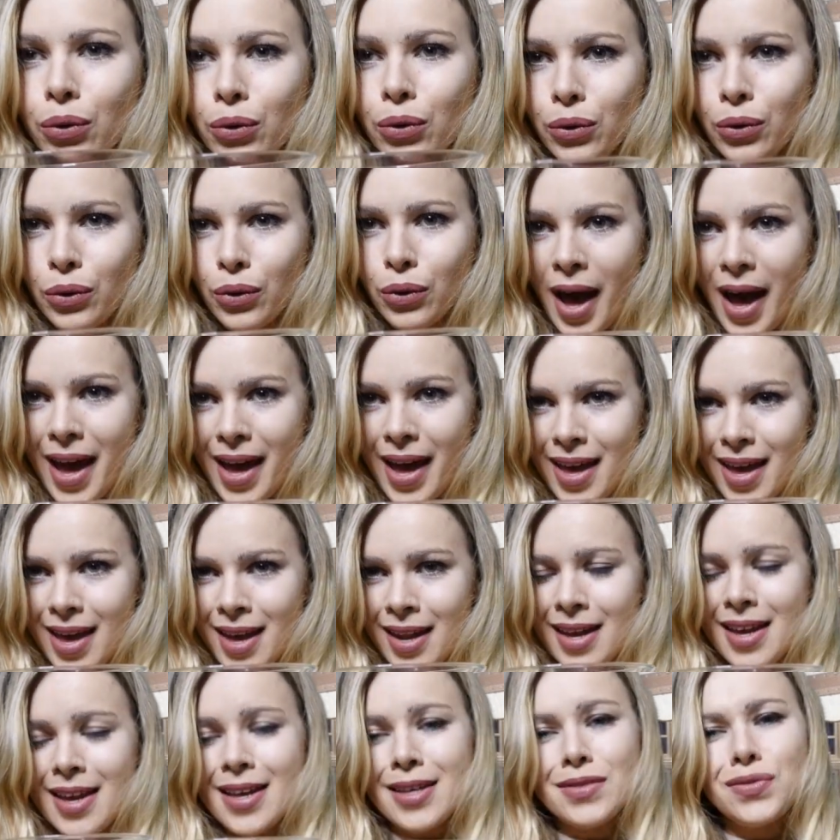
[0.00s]
Ooh,
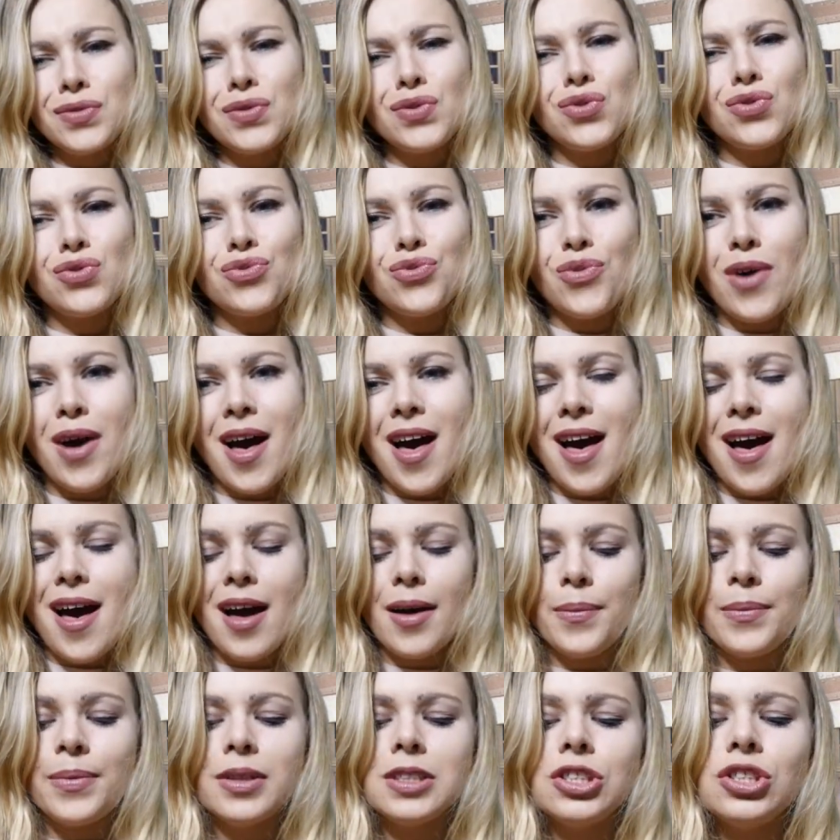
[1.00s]
it is
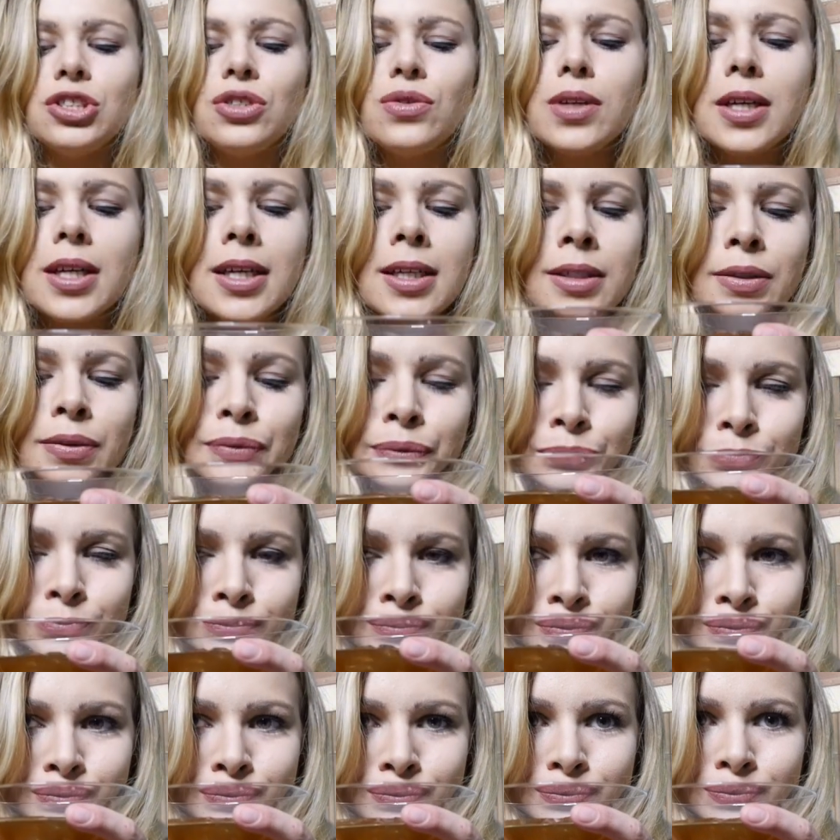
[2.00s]
strong, but you can
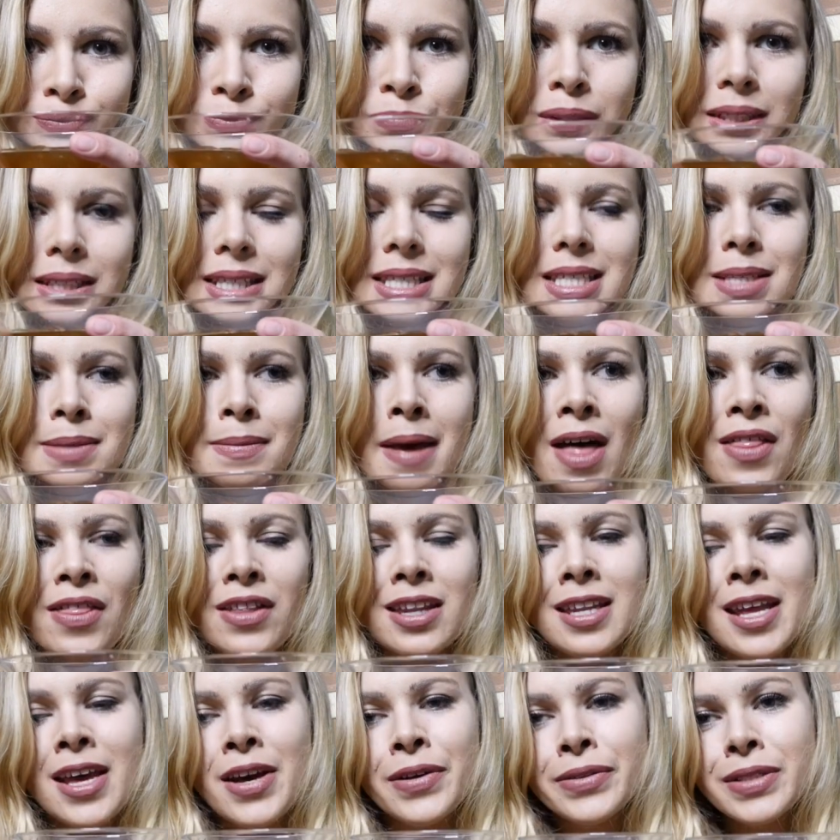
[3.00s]
smell
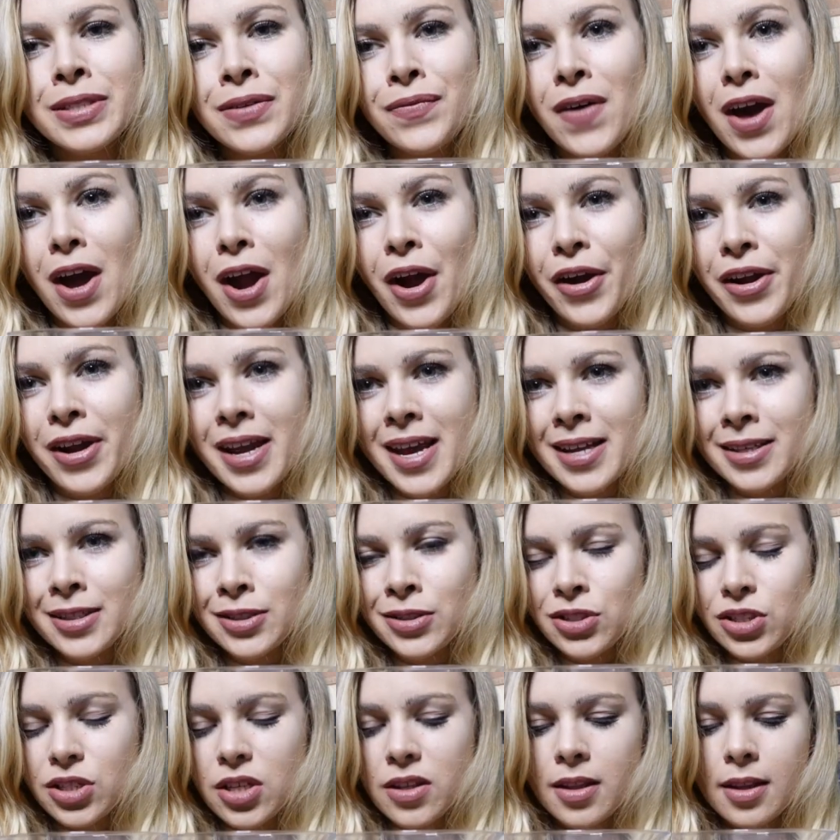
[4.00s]
the notes of
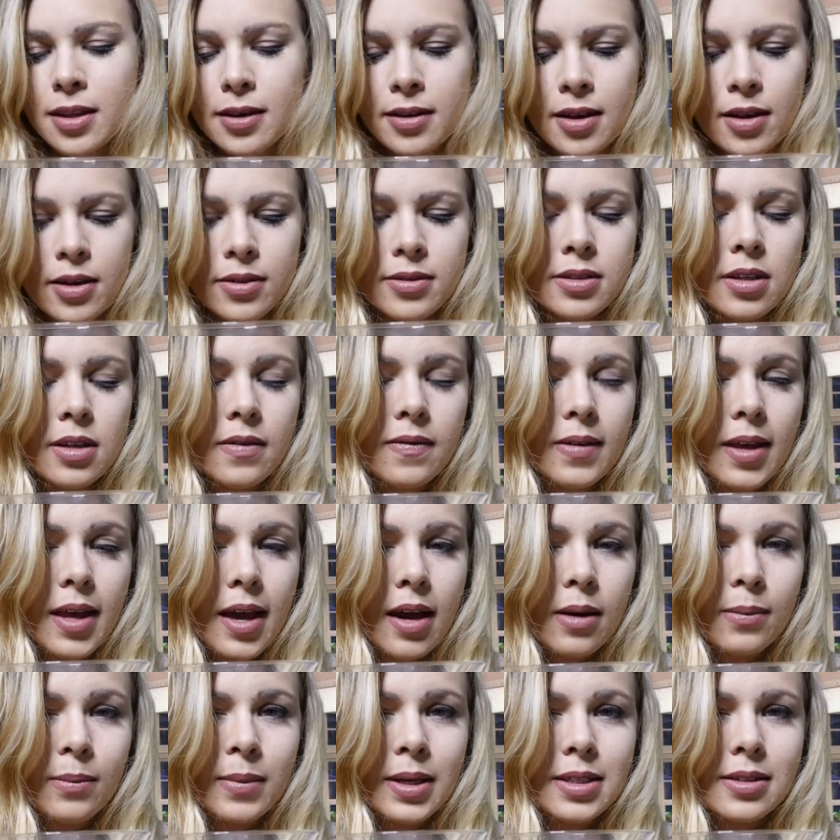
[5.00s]
orange, the notes of
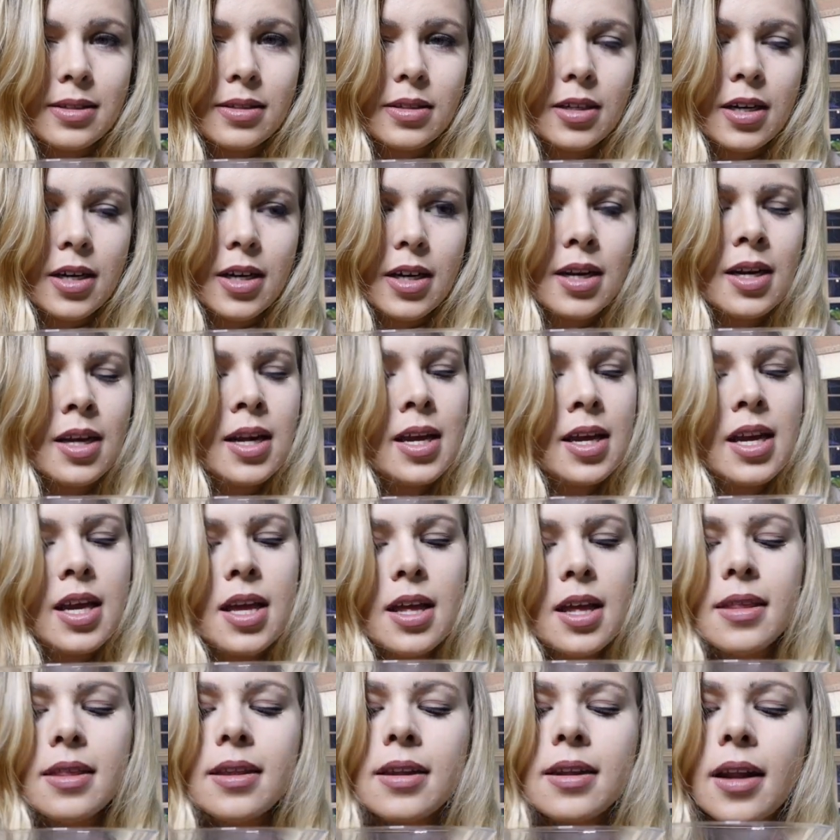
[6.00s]
Jägermeister,
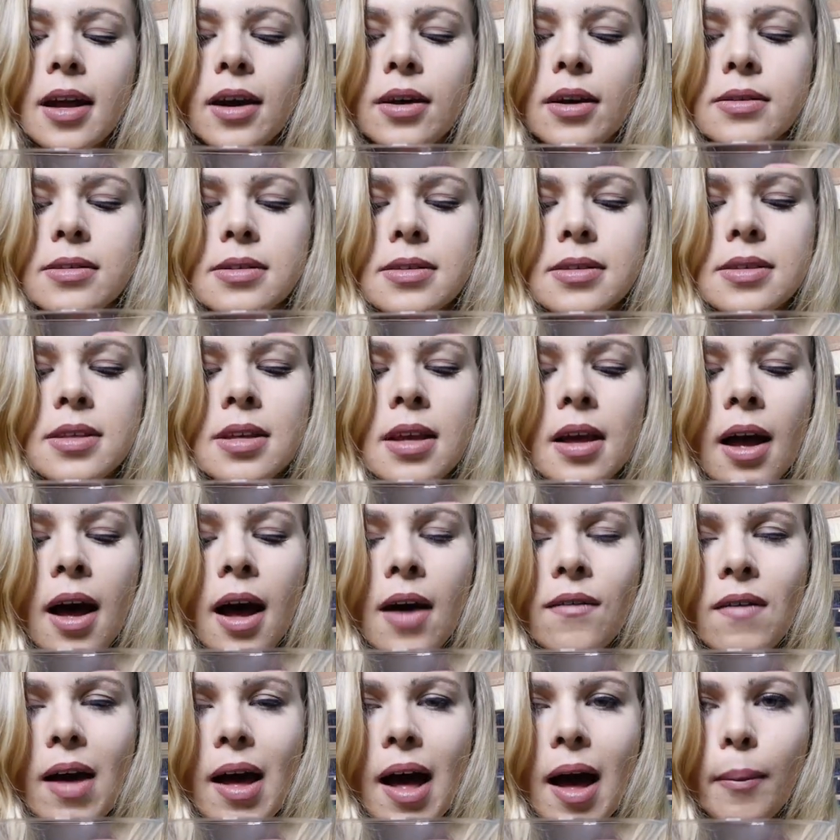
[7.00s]
the notes
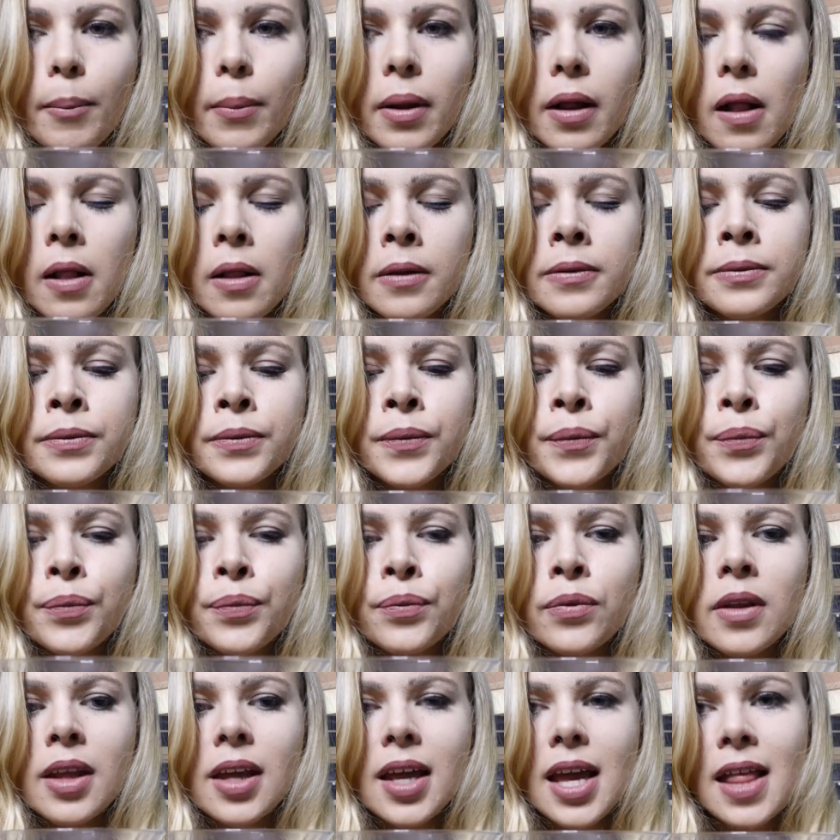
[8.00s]
of apple,
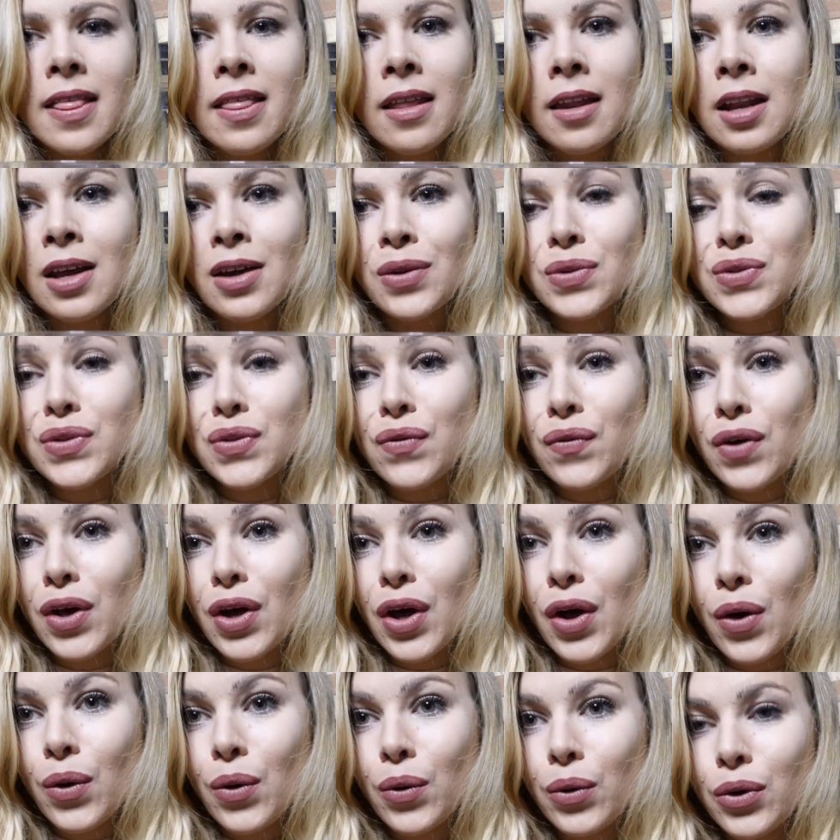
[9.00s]
and the notes of
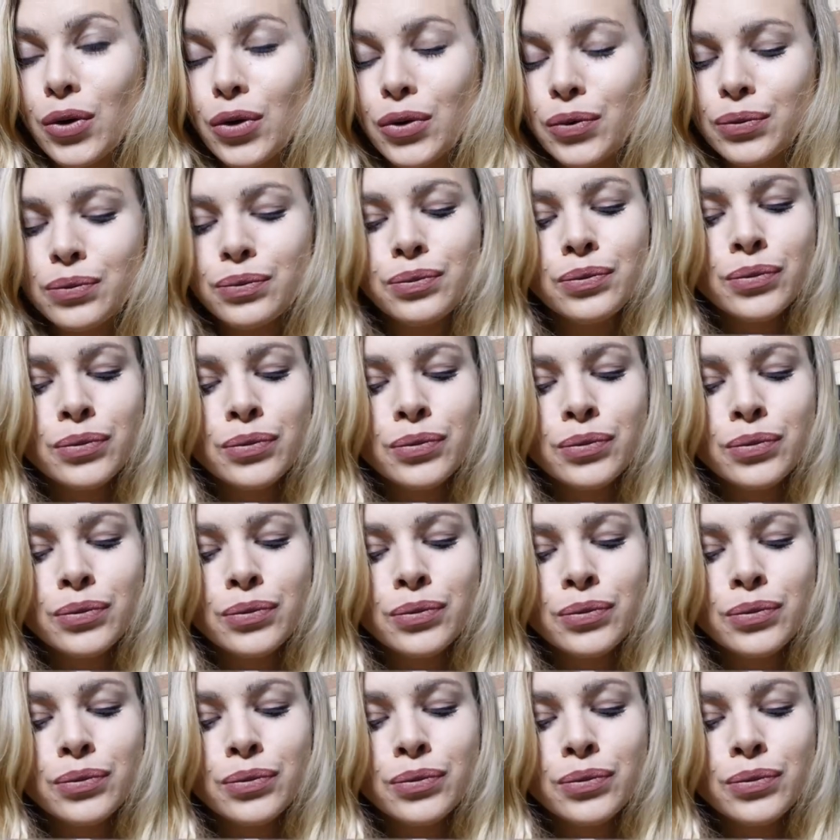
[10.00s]
Coke.